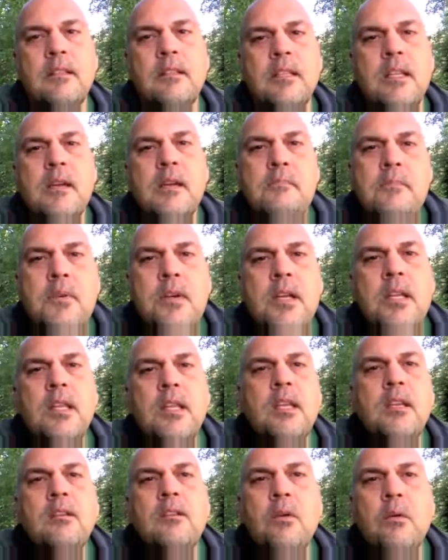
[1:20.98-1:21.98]
They're
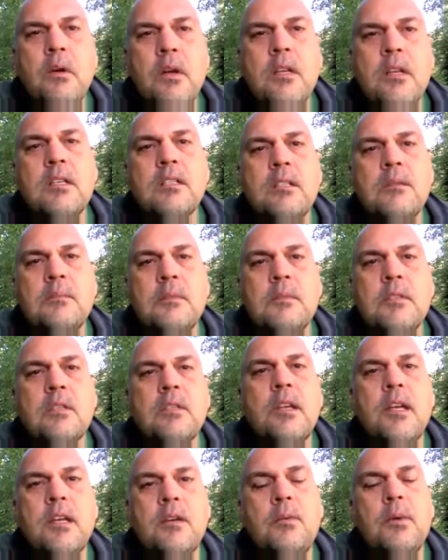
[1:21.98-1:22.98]
breathing organisms just
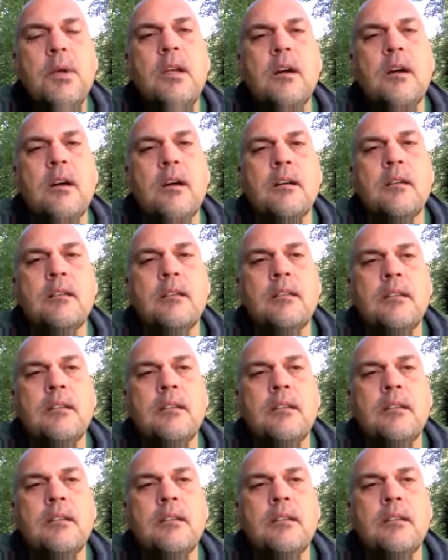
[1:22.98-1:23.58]
like we are.